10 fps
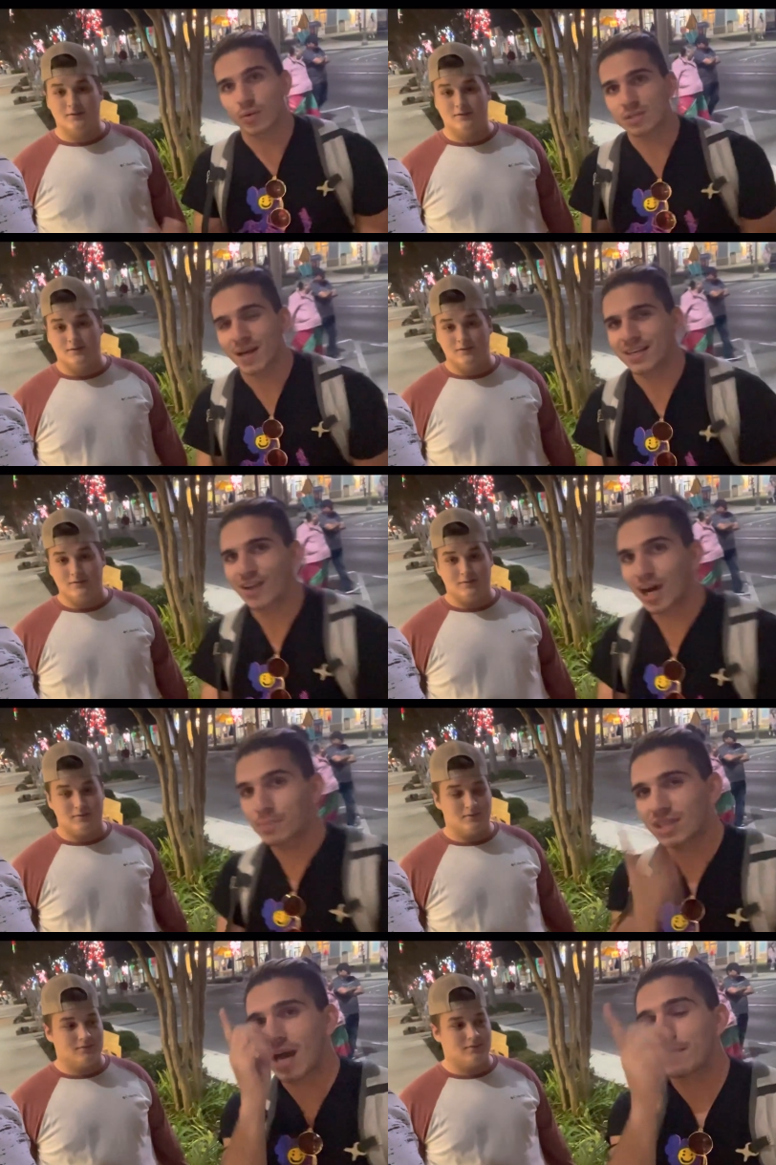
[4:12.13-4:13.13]
Speaker 1: was my dog,
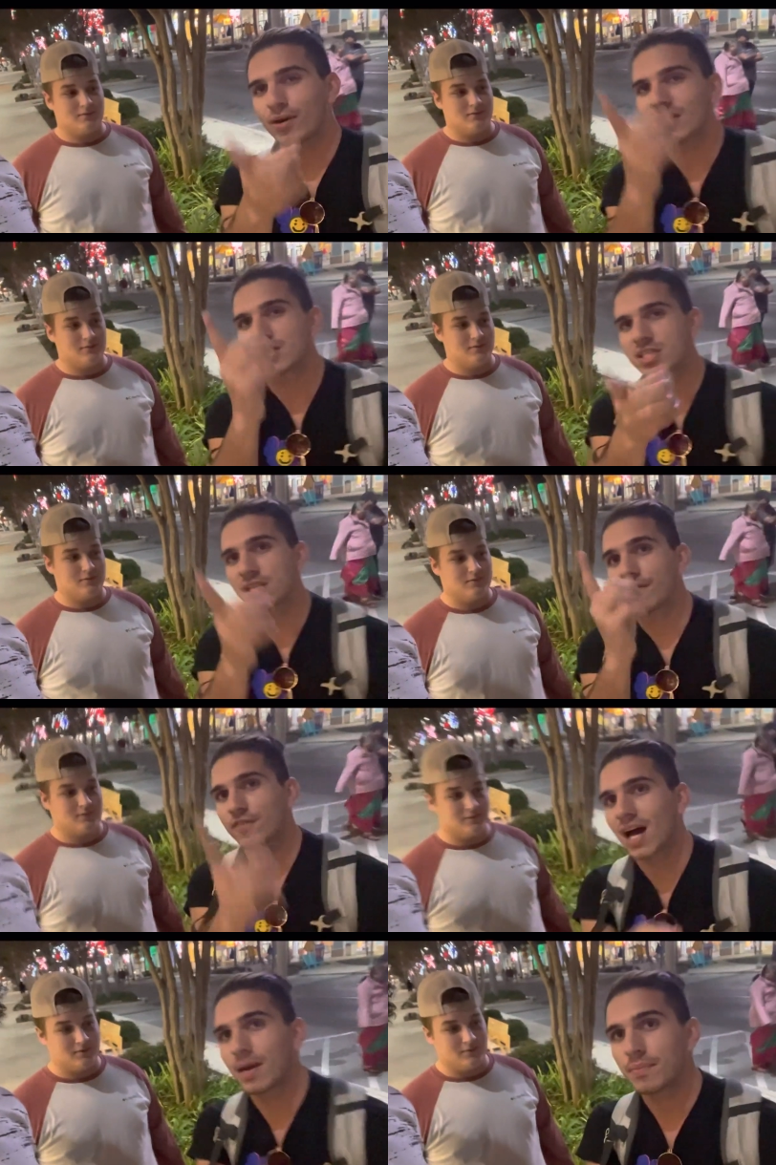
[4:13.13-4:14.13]
but that boy is just a
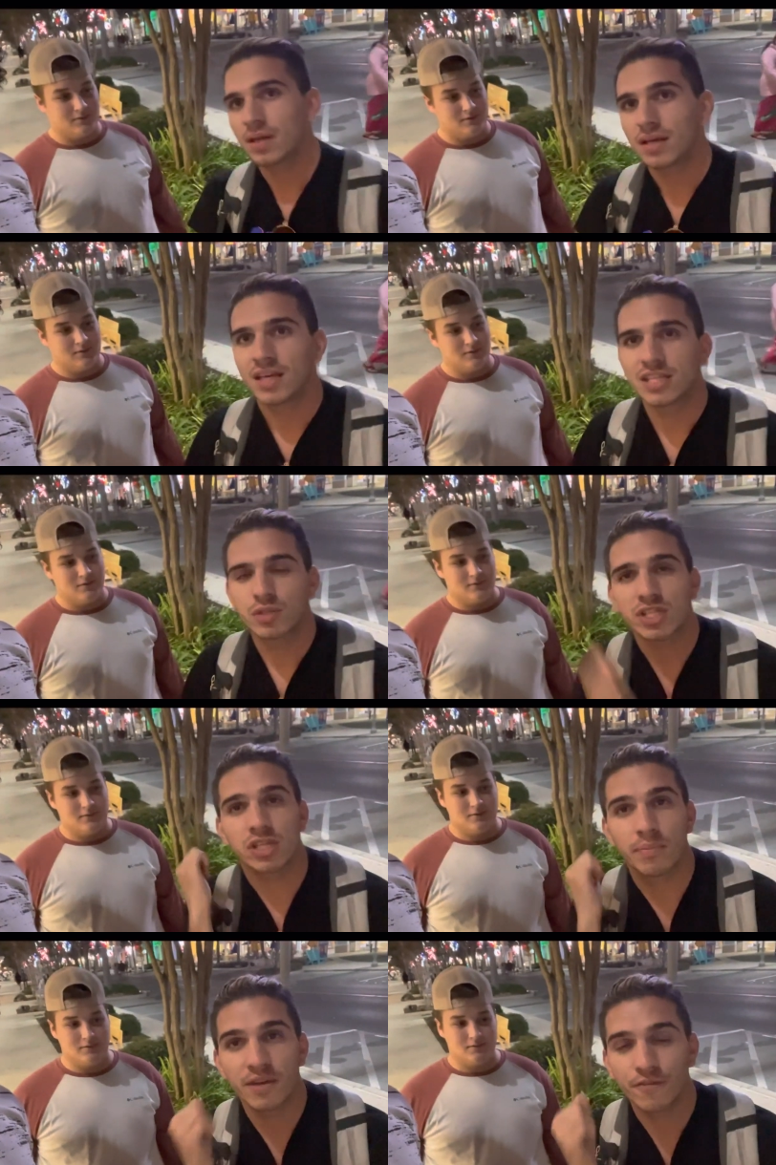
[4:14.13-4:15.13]
flop. He switched
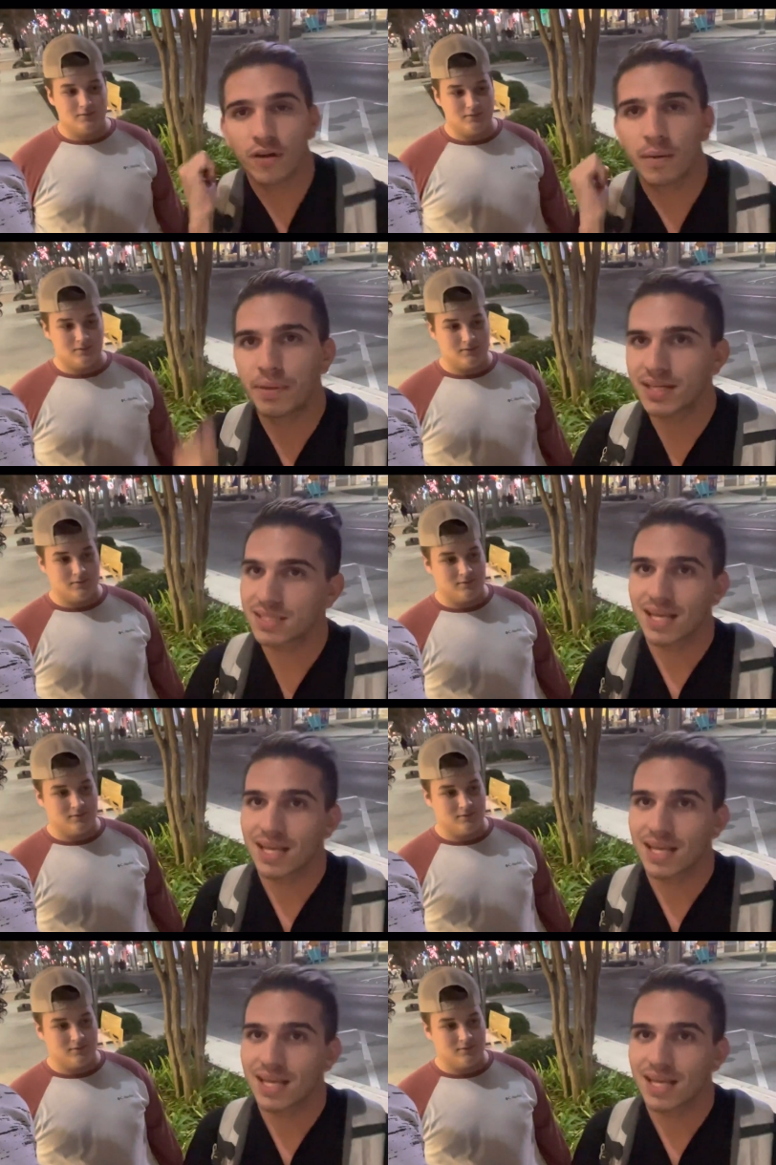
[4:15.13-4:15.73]
on me for a bitch.